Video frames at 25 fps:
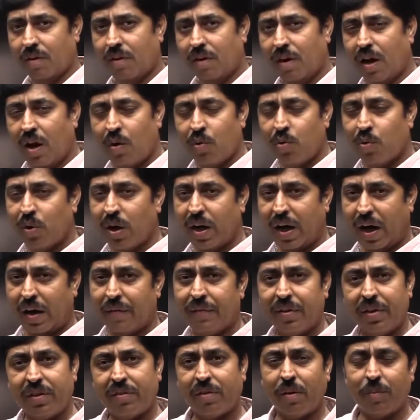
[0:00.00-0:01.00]
now you are
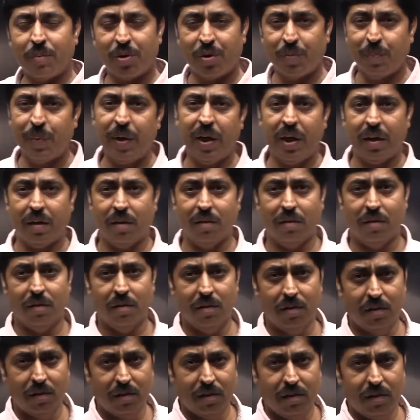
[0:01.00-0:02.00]
having some speed
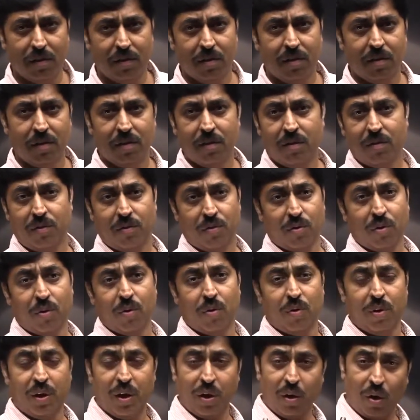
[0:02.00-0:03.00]

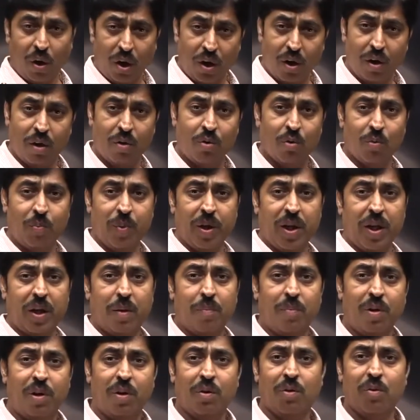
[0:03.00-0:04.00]
so, in order to be
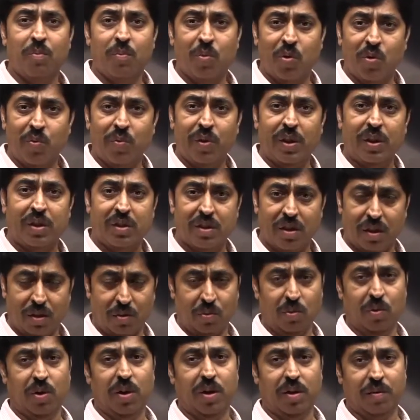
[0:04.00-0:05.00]
able to move in
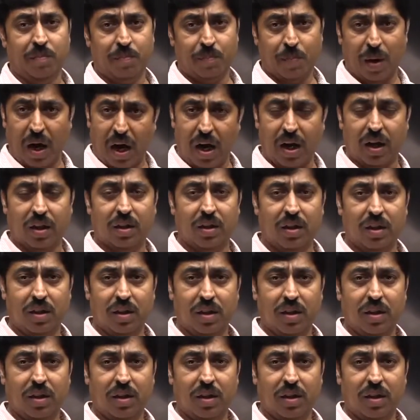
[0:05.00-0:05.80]
circular path,